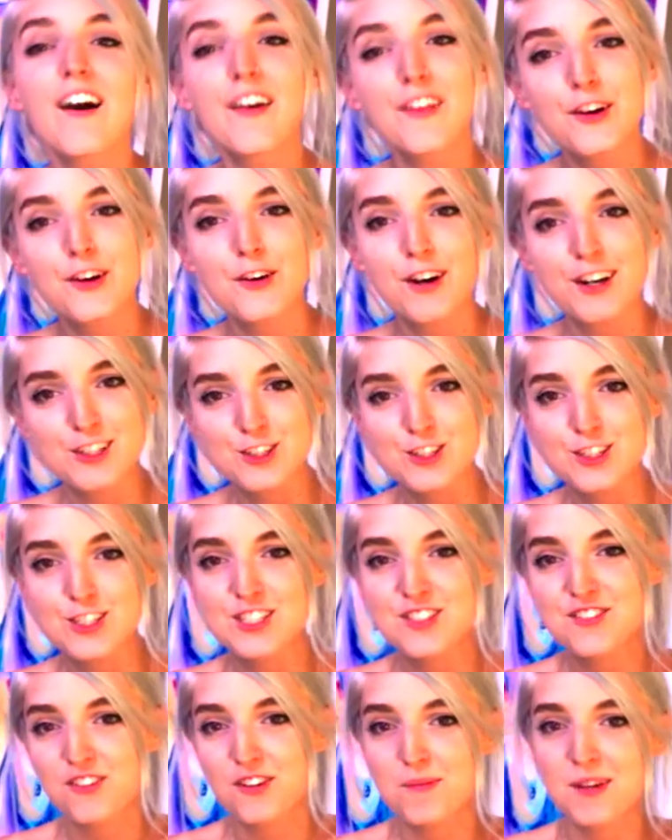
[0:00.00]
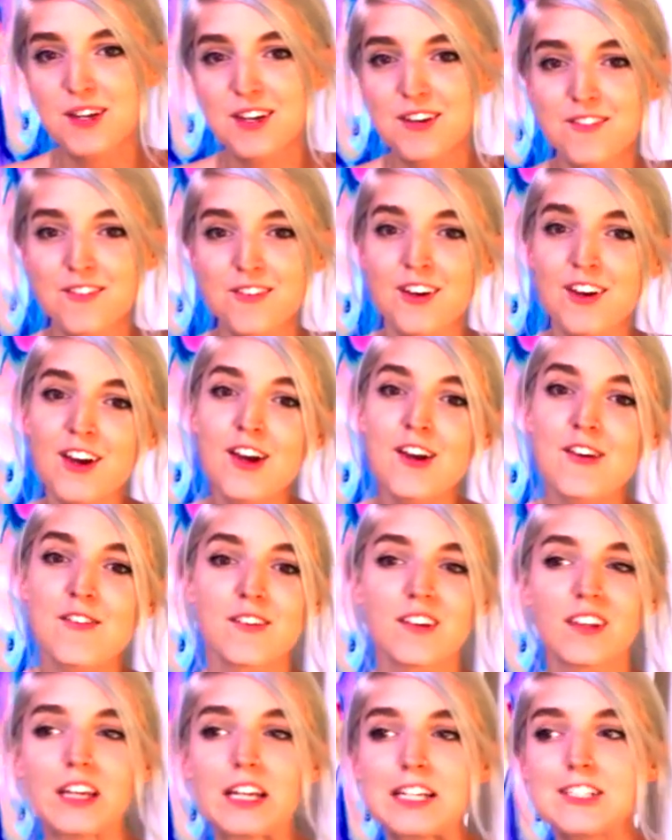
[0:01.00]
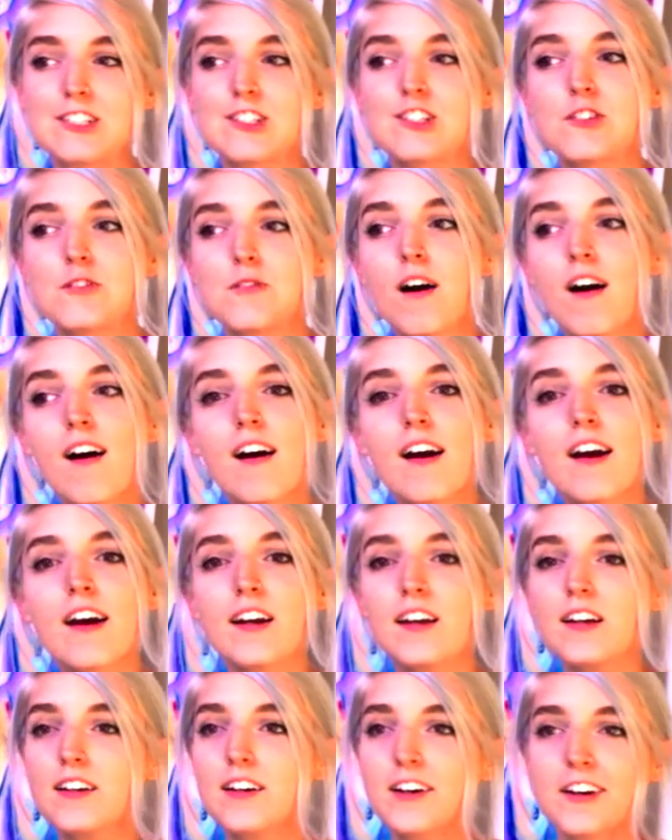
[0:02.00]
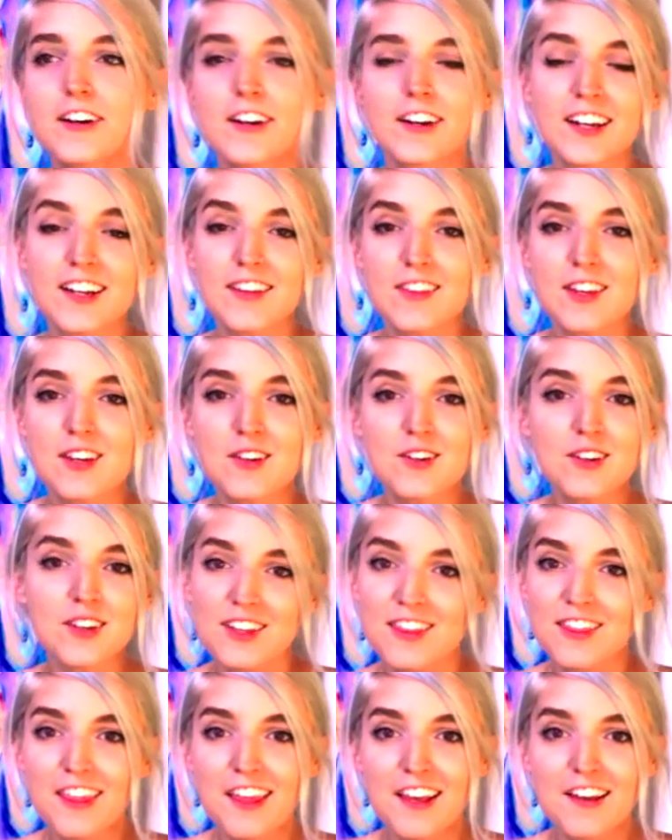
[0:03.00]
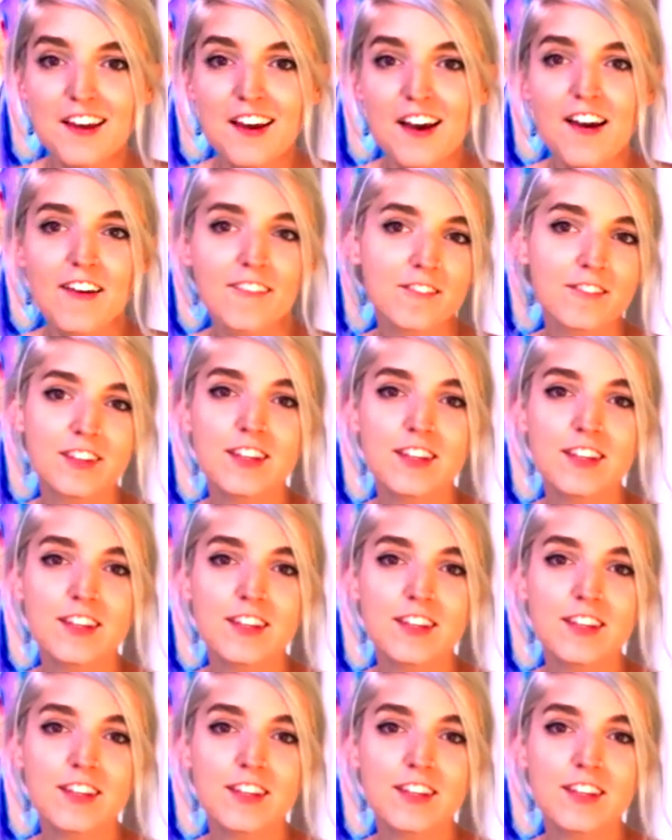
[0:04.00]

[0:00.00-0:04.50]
other questions for me related to art or anything you can think of,